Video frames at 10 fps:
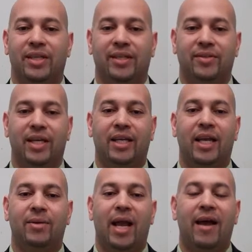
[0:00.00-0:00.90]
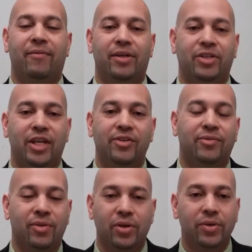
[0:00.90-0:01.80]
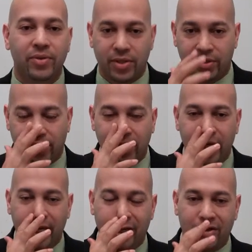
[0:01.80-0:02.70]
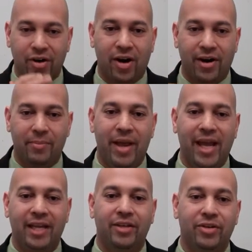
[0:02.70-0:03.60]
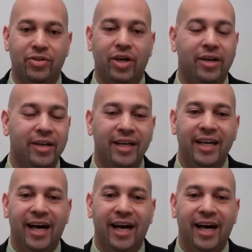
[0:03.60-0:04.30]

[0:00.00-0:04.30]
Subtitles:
and it's like, hey, have a change of clothes in your car, in a bag in your trunk,